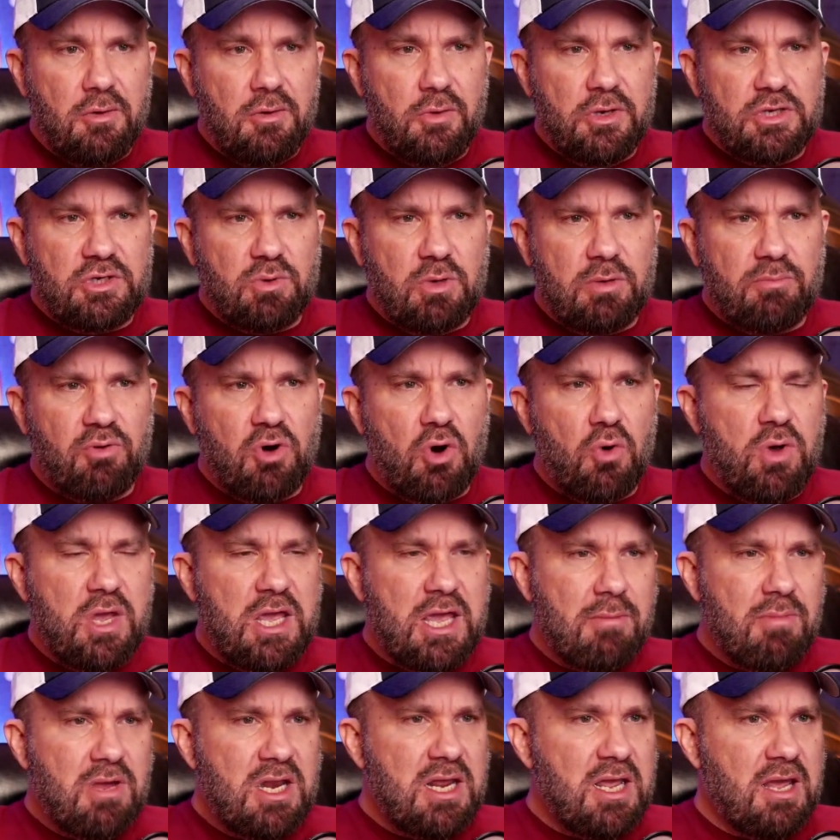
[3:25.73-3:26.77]
which would
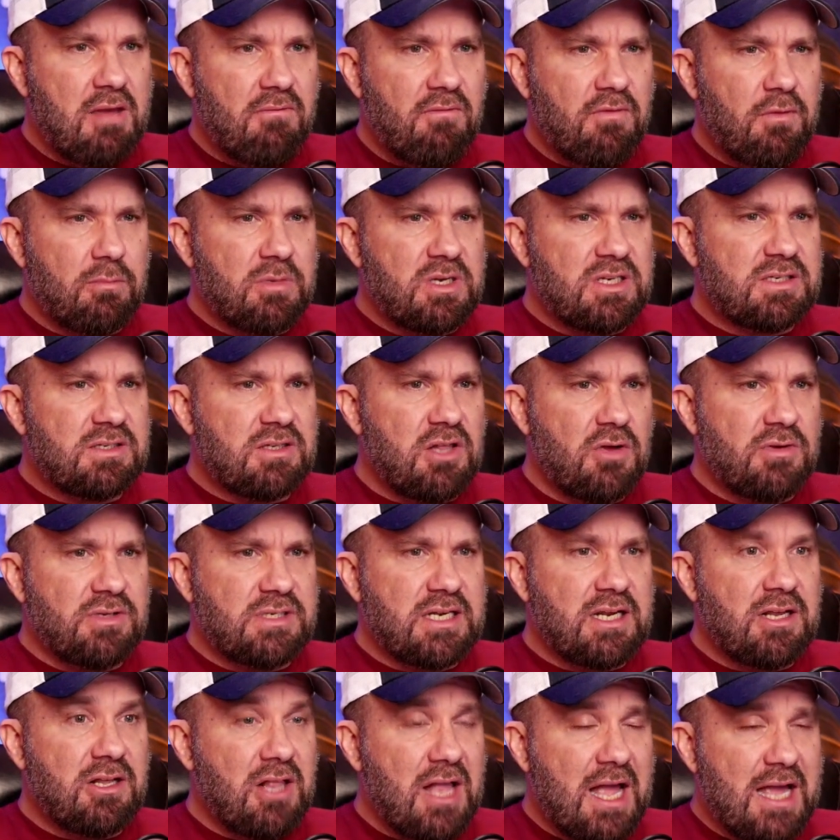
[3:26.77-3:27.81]
prohibit him from
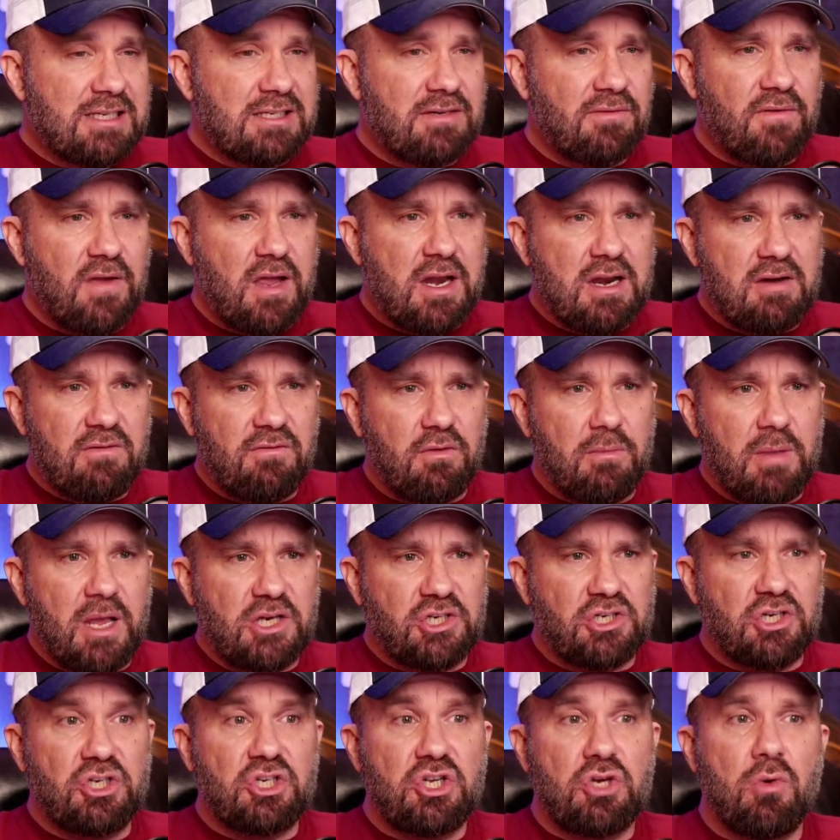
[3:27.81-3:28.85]
disclosing classified
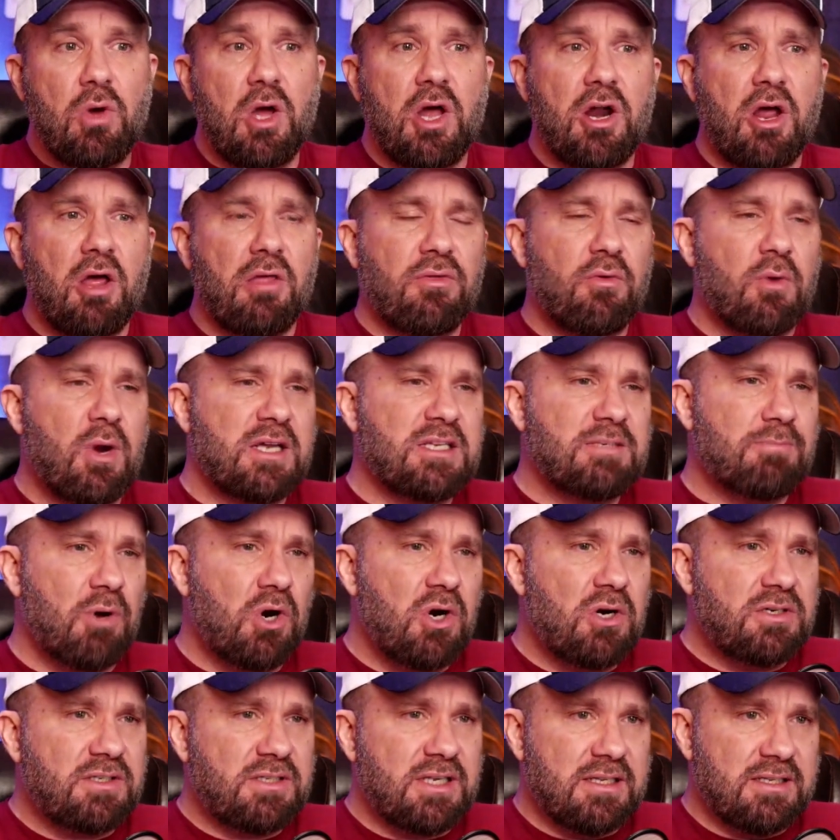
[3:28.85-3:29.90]
information to unauthorized
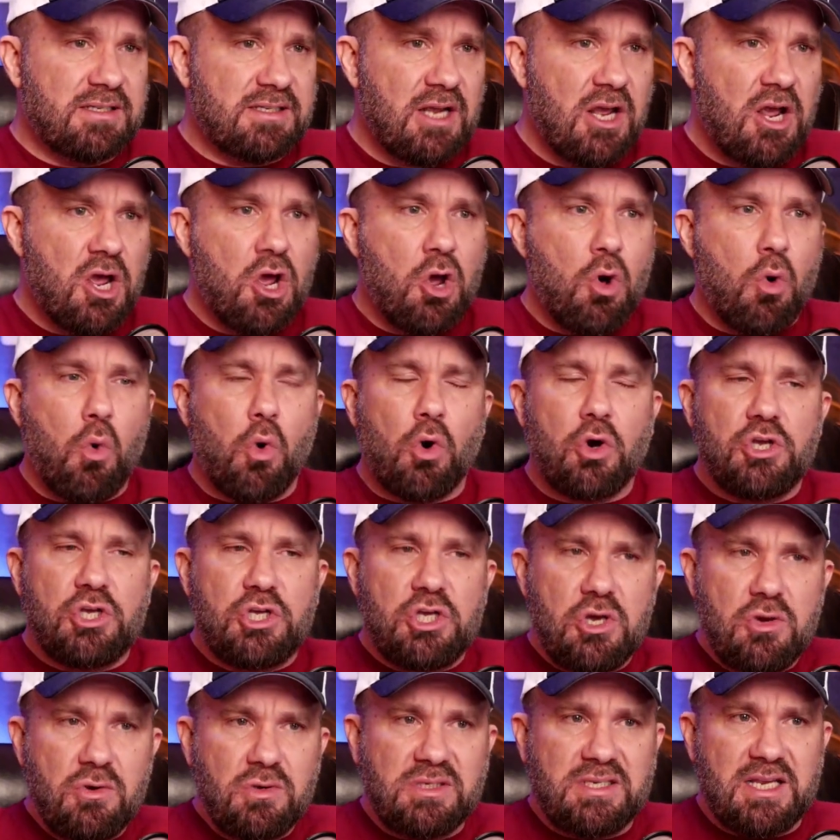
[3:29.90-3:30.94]
persons or
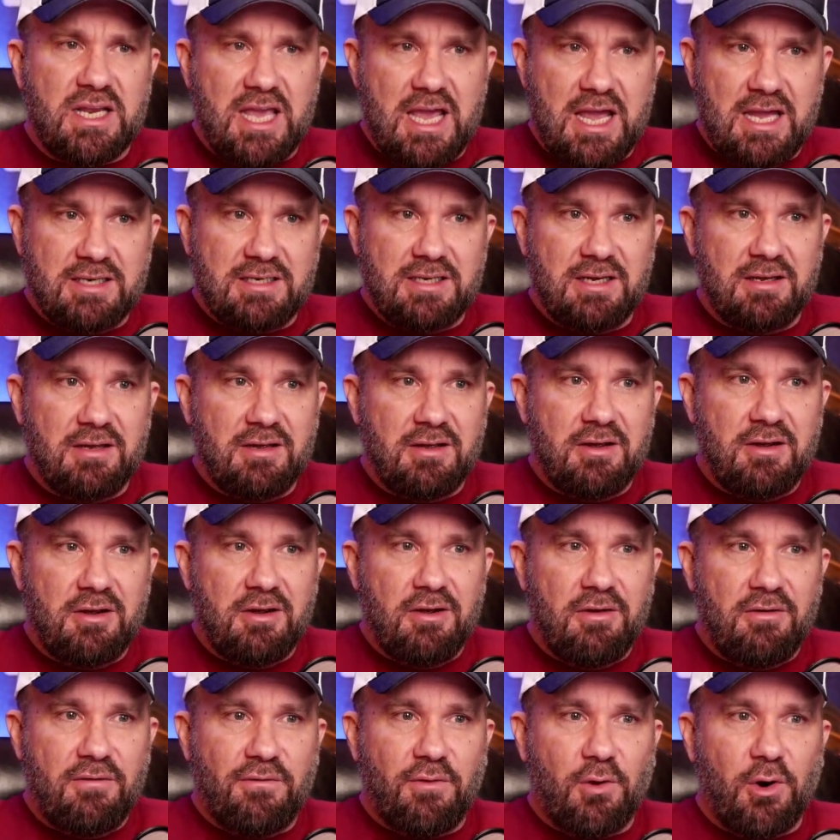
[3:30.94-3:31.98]
using it
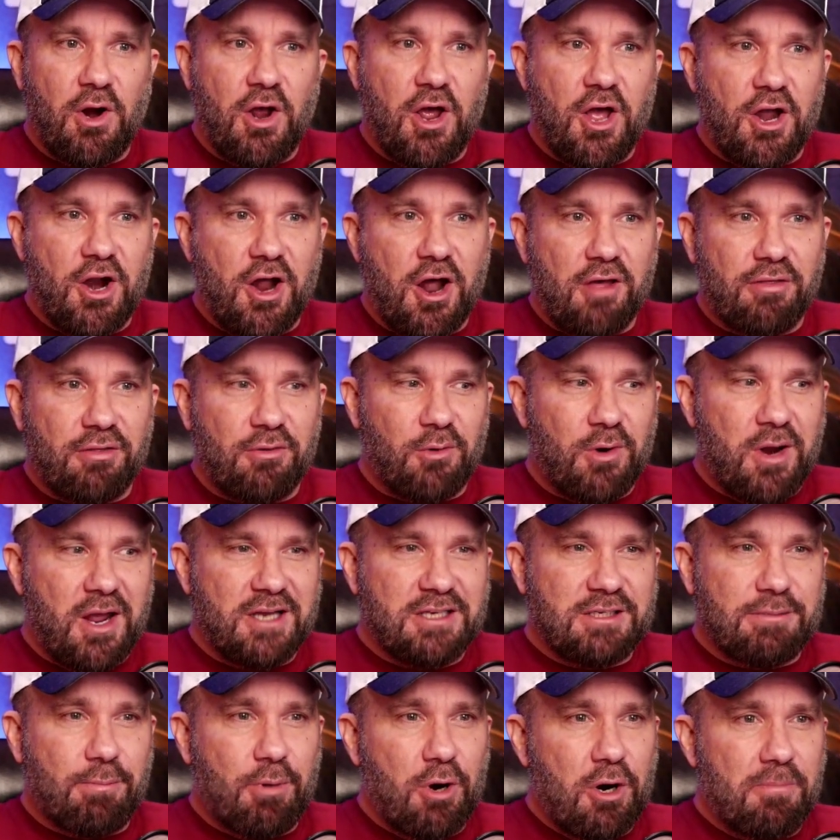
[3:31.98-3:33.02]
for
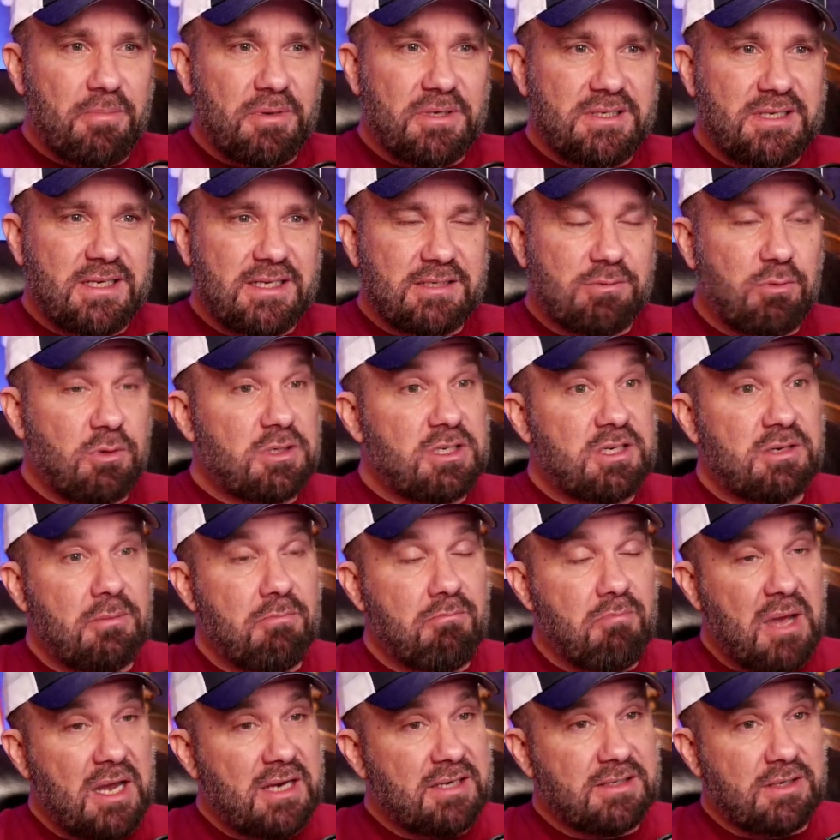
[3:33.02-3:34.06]
unauthorized purposes,
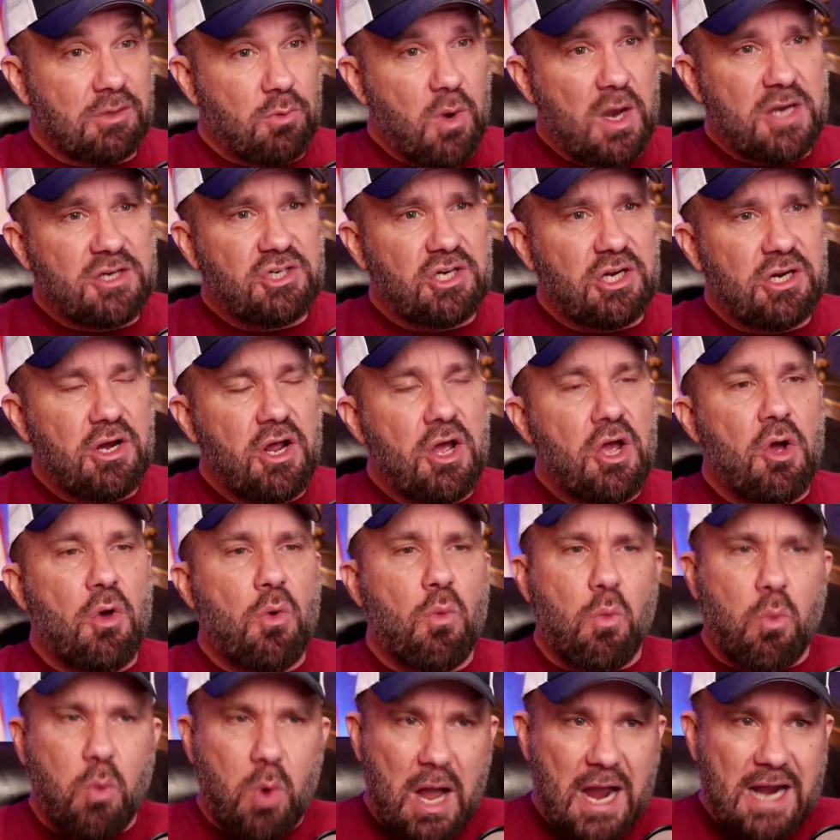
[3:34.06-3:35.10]
which begs the question,
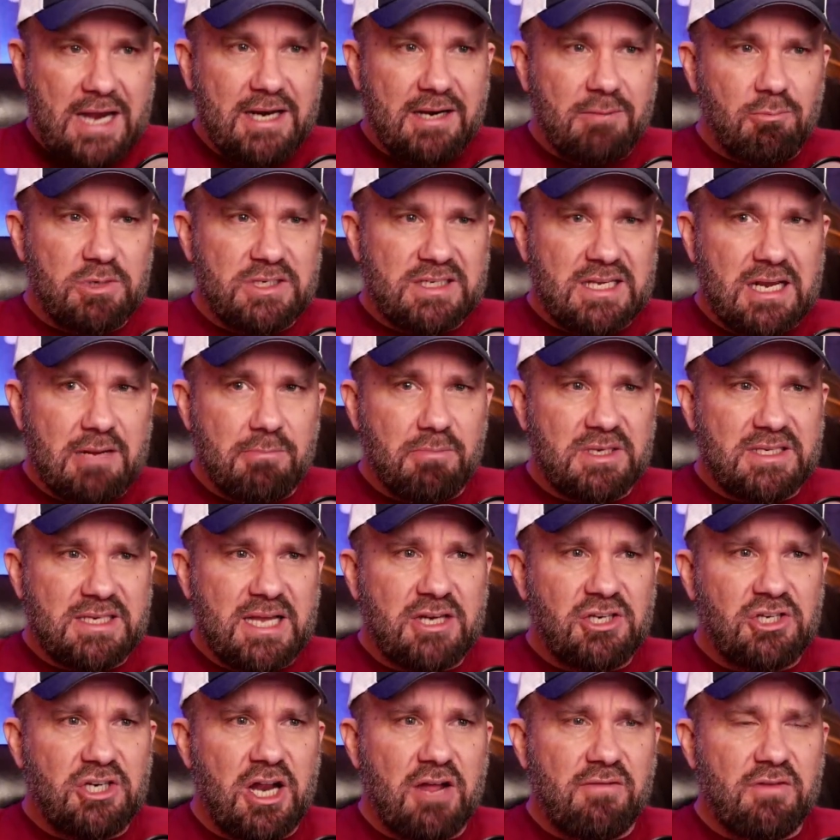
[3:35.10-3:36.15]
why was he in
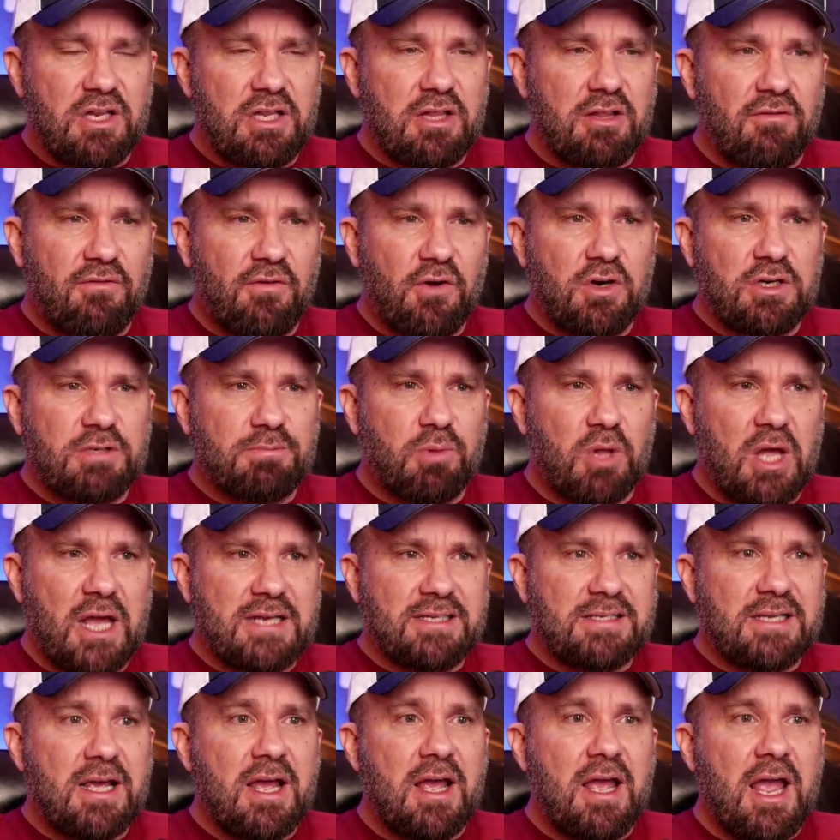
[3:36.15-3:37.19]
possession of it in the first
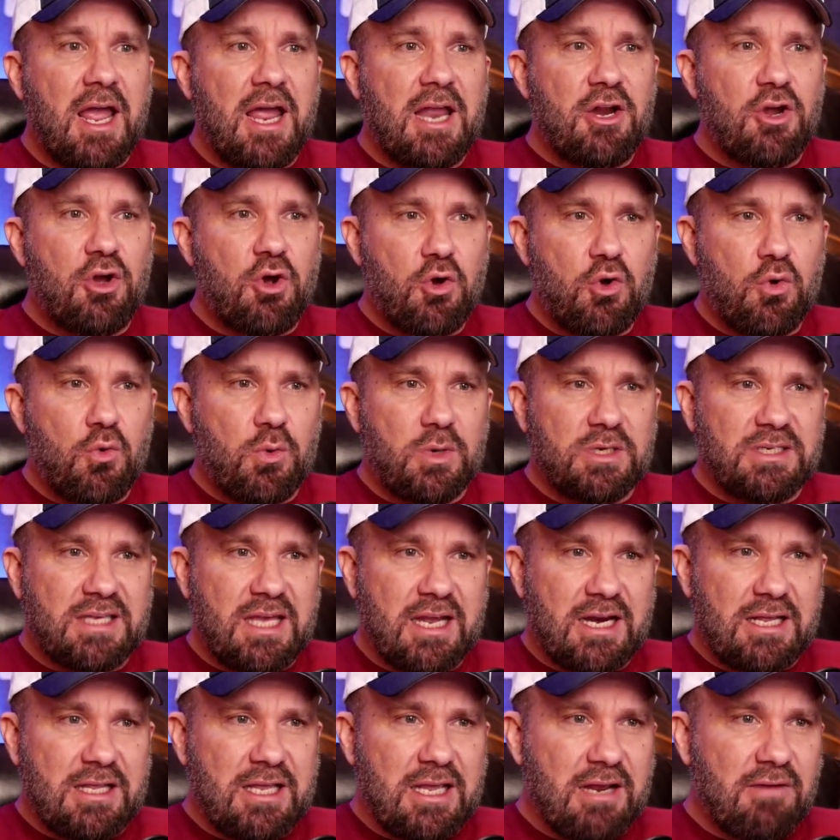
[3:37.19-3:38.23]
place, and who was
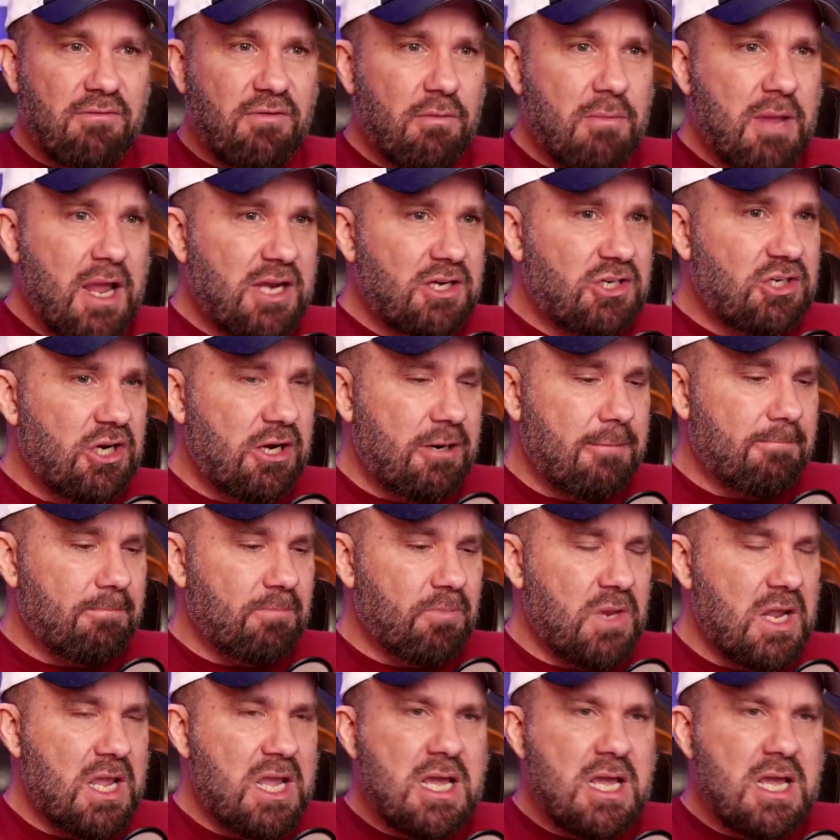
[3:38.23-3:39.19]
getting the information?